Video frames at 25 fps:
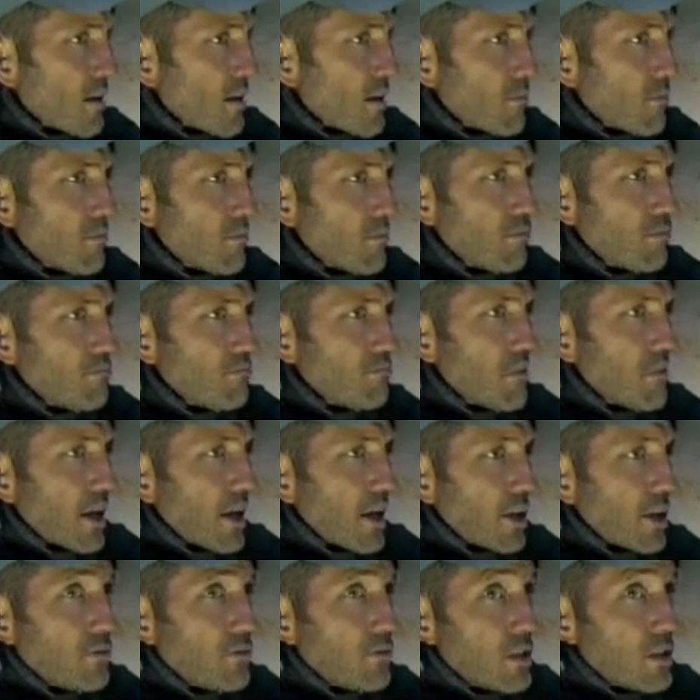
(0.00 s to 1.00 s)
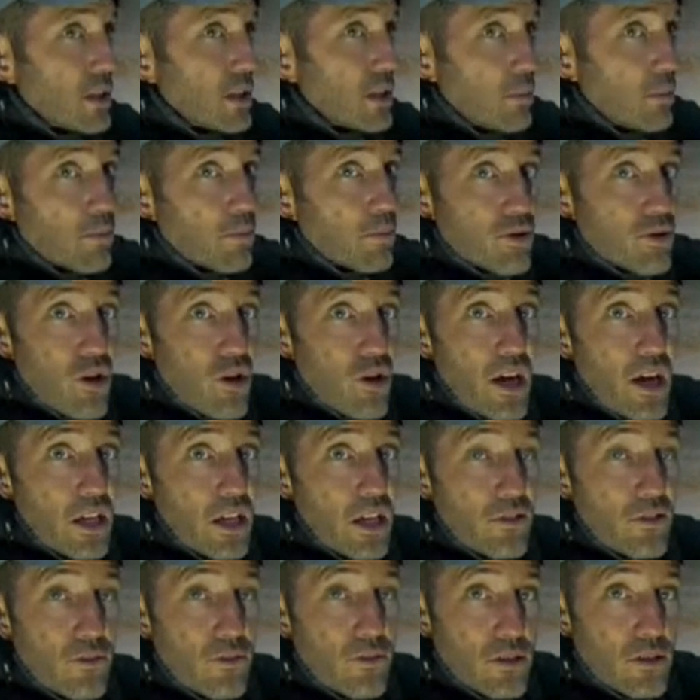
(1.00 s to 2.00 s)
uh, accurately
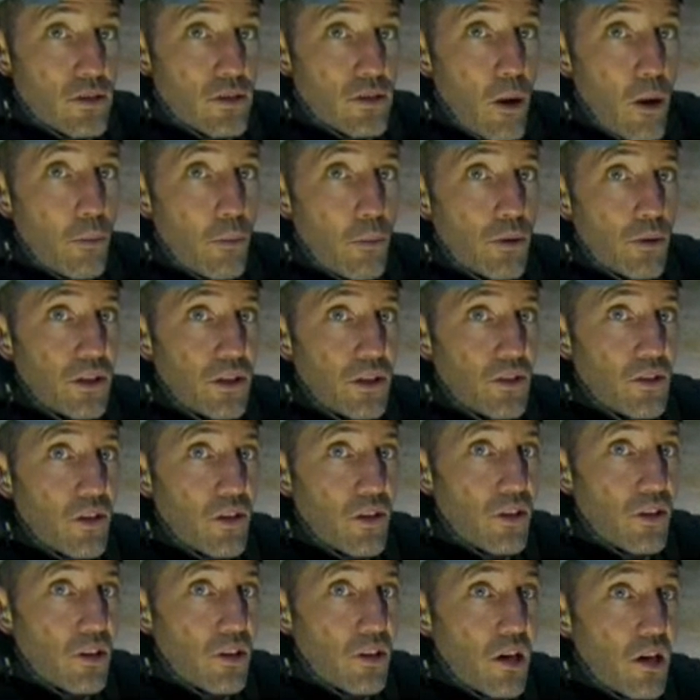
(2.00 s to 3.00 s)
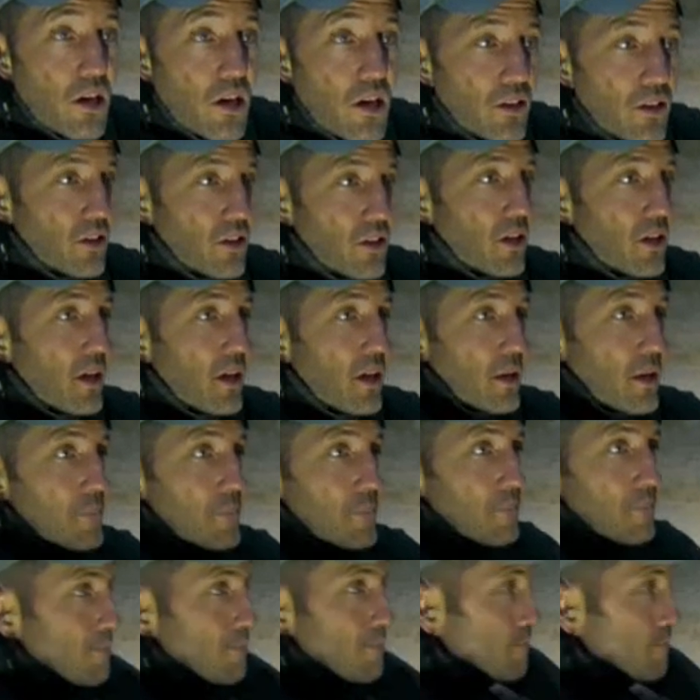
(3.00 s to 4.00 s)
portrayed, for example, in The Lion King.